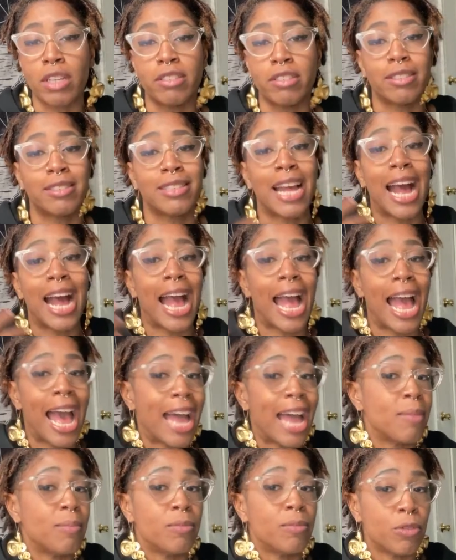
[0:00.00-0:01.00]
It's just that I
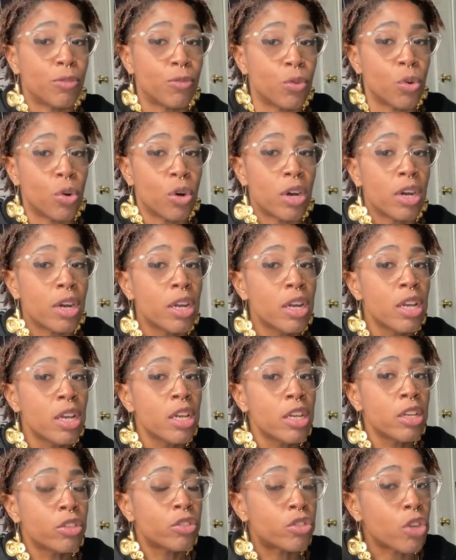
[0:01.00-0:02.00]
had them before.
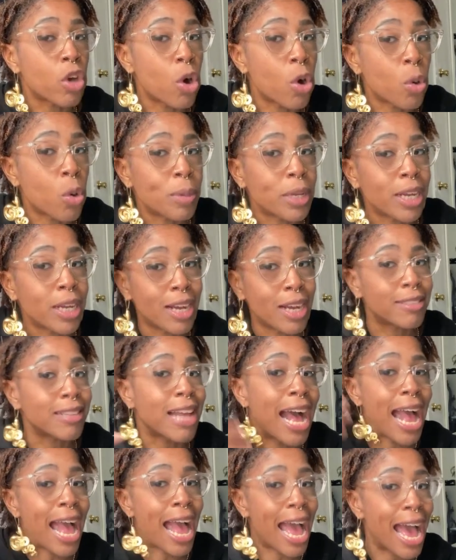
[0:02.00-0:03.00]
So because
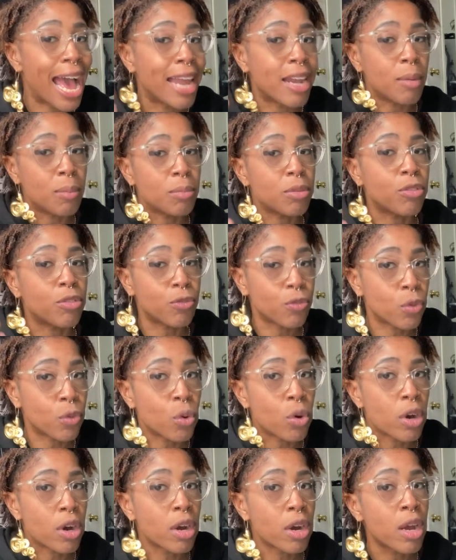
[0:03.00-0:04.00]
I had them
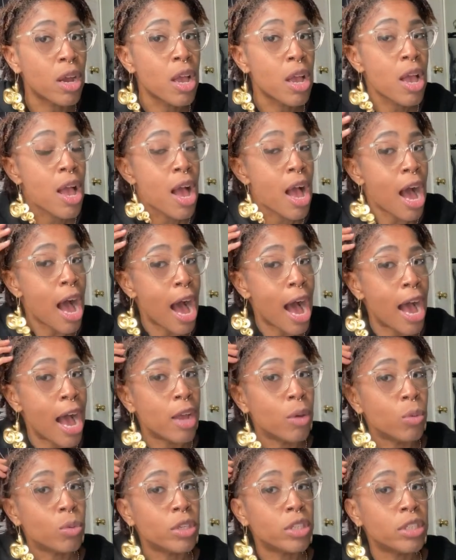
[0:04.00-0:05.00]
before,
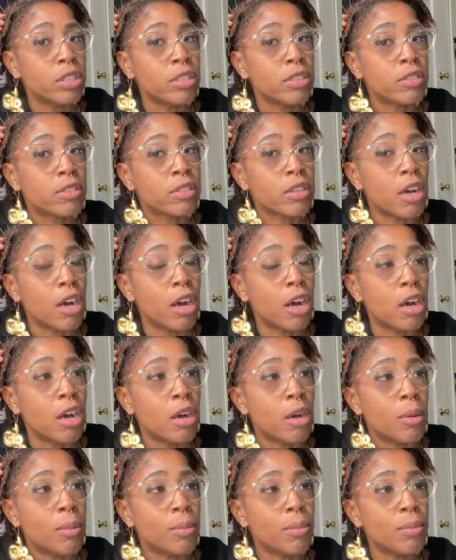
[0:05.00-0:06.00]
I was
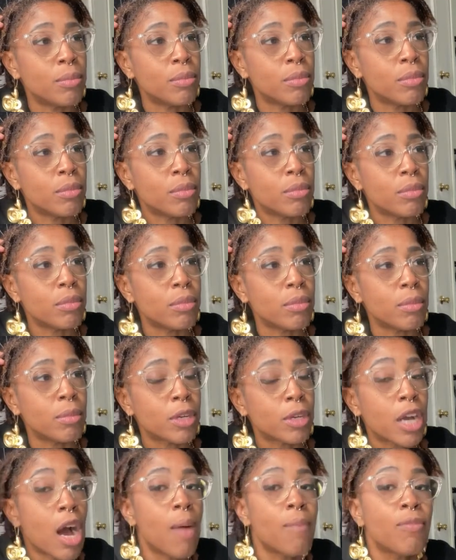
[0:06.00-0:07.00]

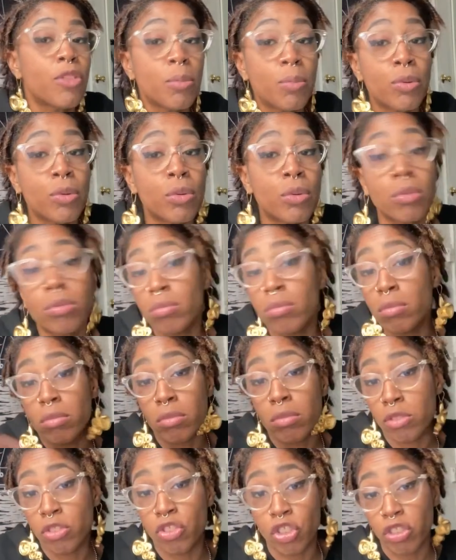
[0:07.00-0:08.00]
comfortable
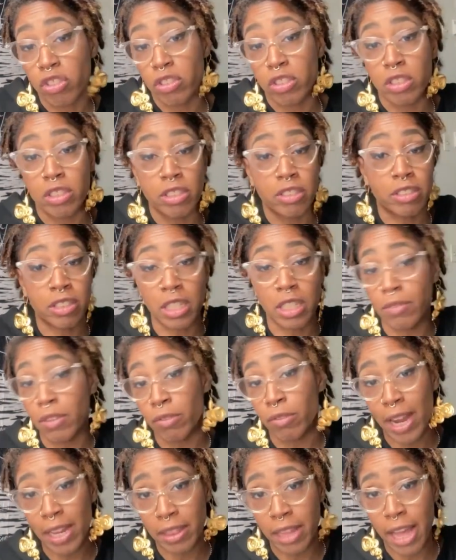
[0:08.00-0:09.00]
just to just leave
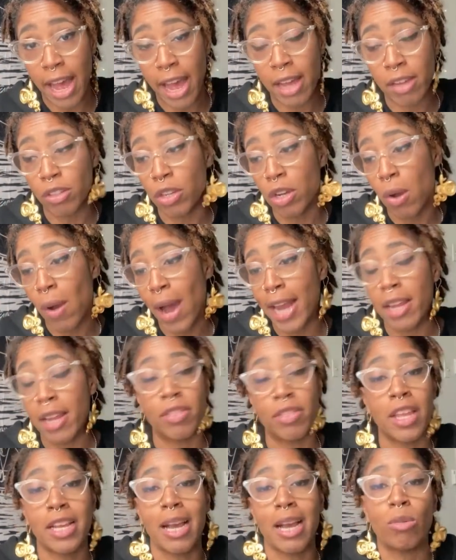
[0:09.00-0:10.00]
it right that. I
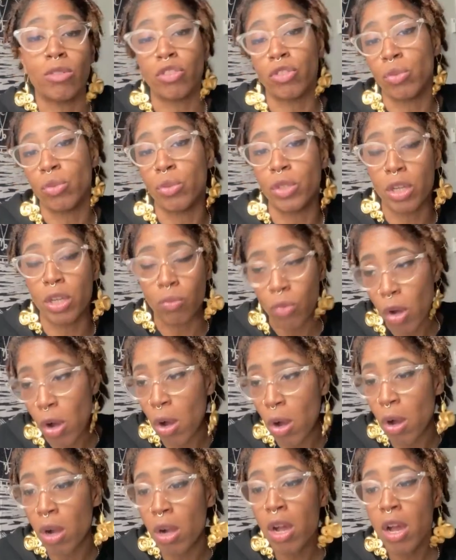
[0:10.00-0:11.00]
didn't think I was doing it
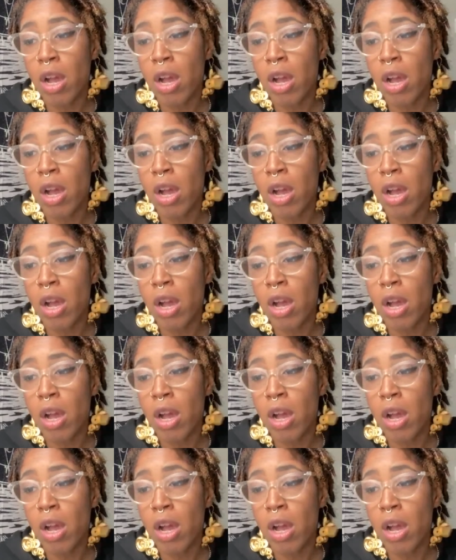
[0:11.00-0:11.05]
wrong.